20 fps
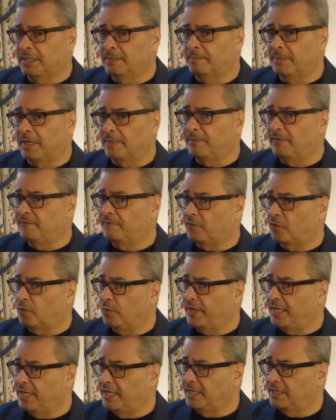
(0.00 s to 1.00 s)
But before
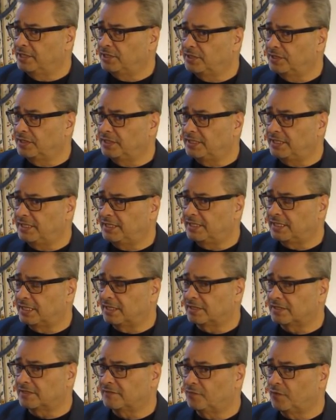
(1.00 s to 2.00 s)
we get into the
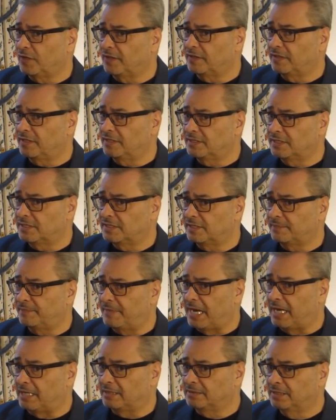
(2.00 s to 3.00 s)
details of what this is
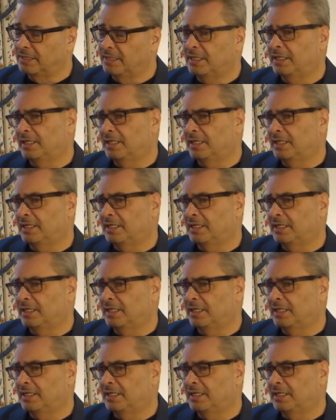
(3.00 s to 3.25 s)
about,